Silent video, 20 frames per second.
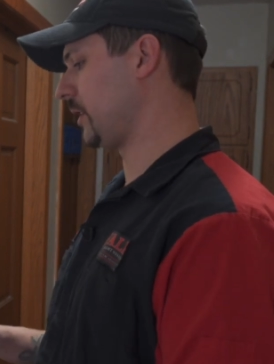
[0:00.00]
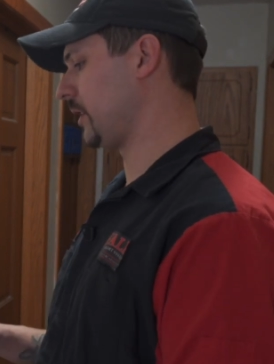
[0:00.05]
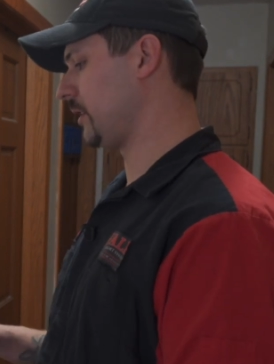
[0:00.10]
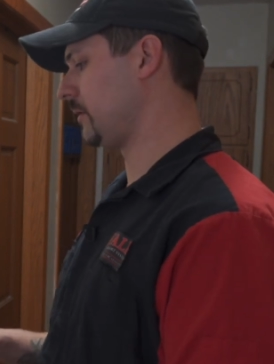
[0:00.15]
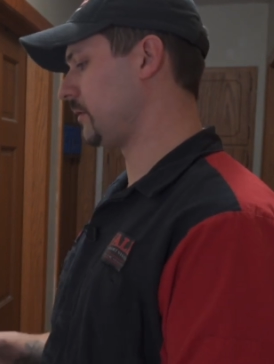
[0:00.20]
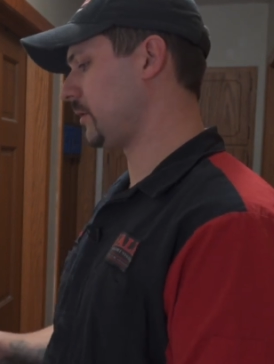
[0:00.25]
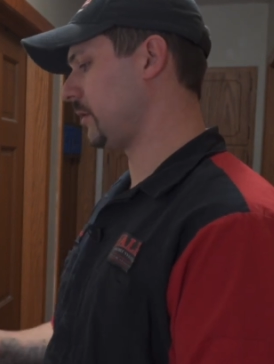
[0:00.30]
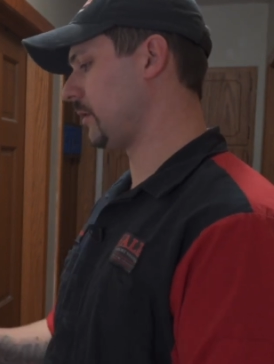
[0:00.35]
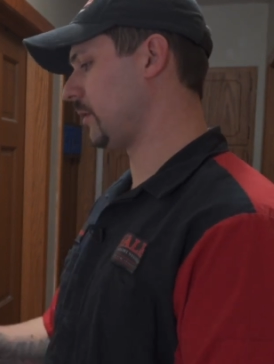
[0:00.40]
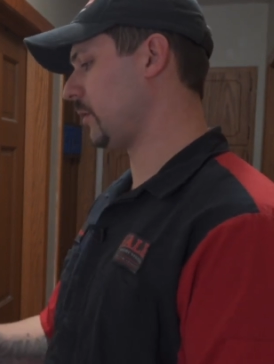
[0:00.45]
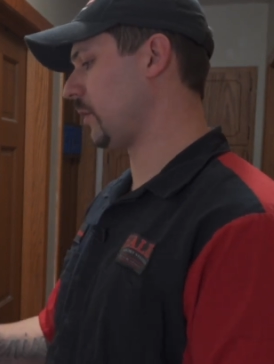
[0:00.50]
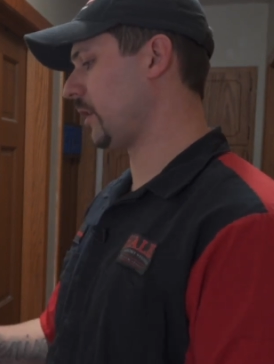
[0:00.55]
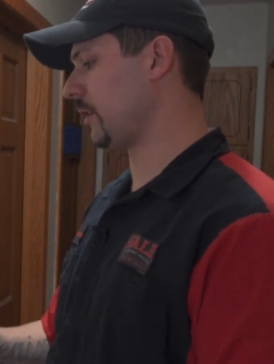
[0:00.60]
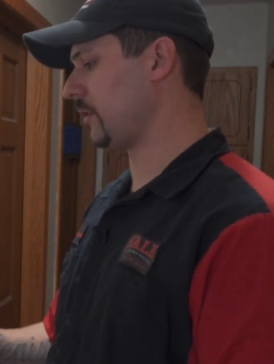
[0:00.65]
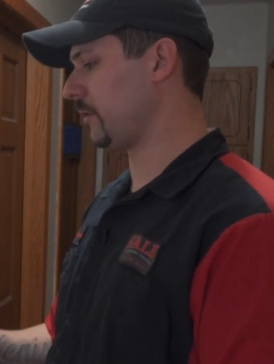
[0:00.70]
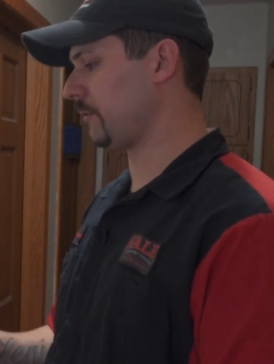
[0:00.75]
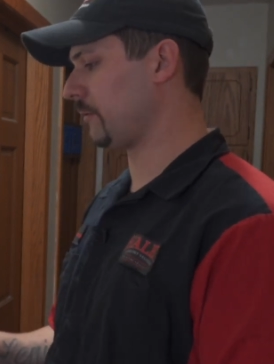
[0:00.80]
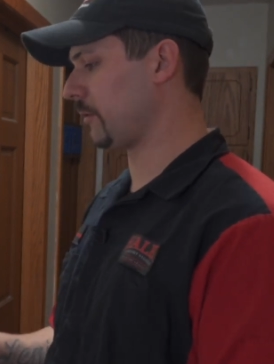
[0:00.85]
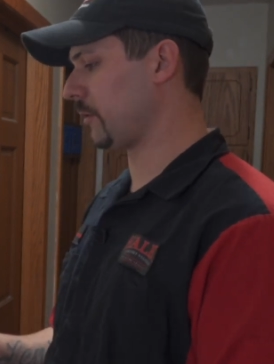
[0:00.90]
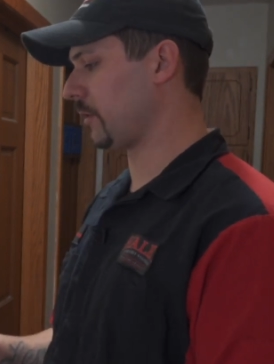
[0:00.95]
it gives you a
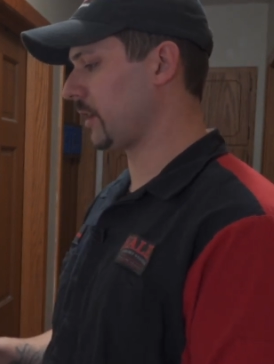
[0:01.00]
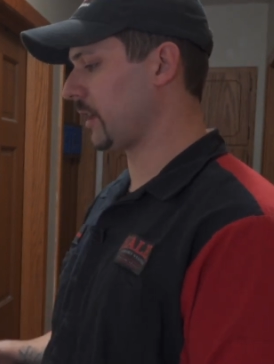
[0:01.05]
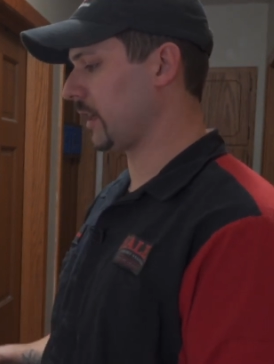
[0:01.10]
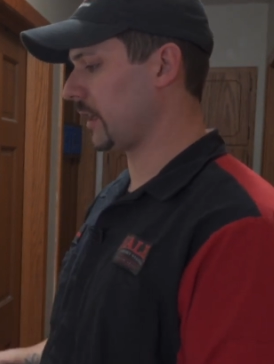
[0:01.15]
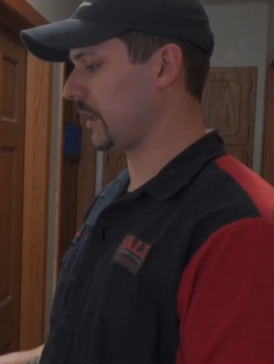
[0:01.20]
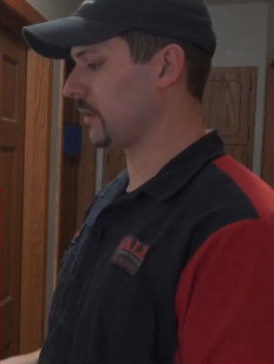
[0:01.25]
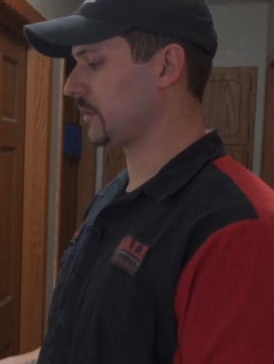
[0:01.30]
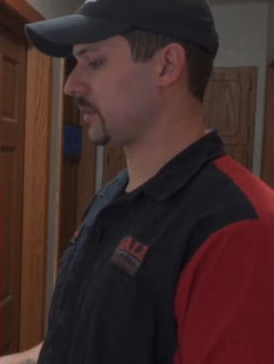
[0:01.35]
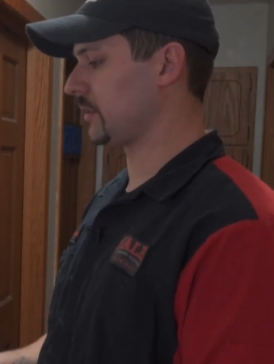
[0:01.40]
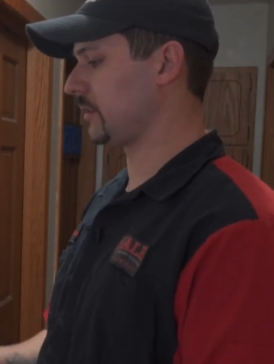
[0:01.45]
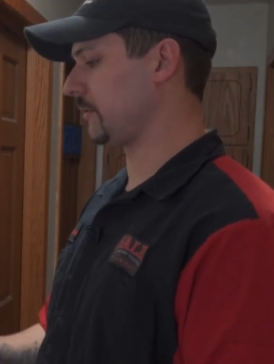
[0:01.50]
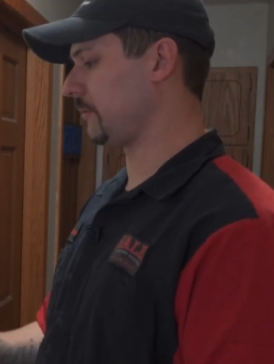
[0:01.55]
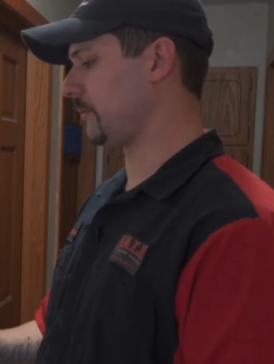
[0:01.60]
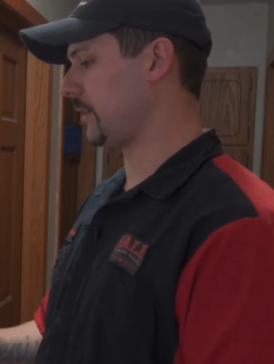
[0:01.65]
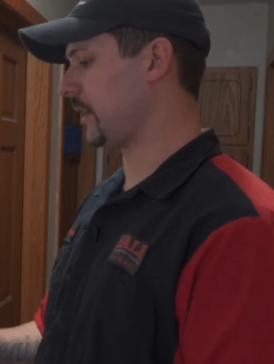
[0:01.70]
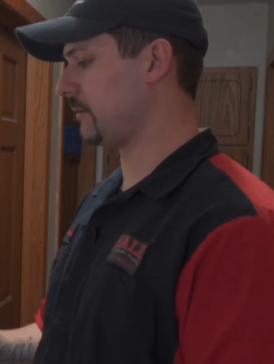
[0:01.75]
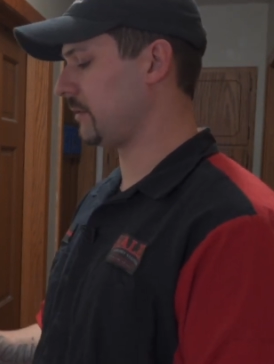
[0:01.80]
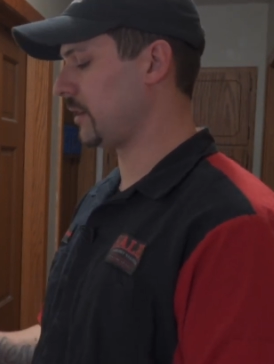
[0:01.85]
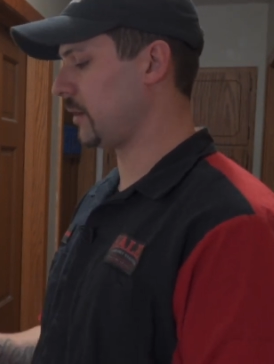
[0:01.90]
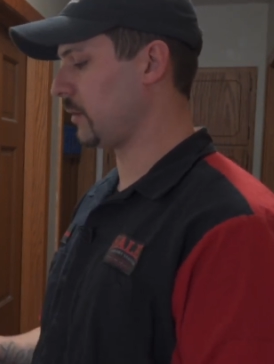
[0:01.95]
weather forecast,
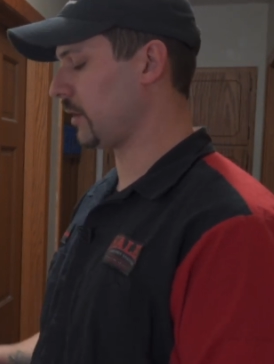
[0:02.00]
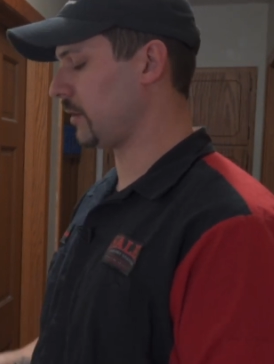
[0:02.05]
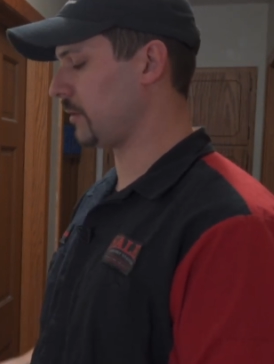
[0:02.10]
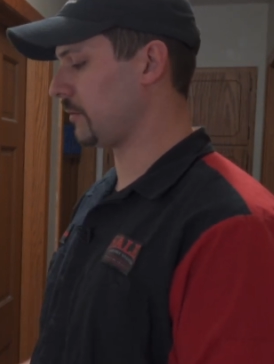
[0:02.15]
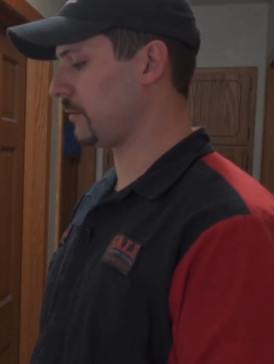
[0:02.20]
five-day weather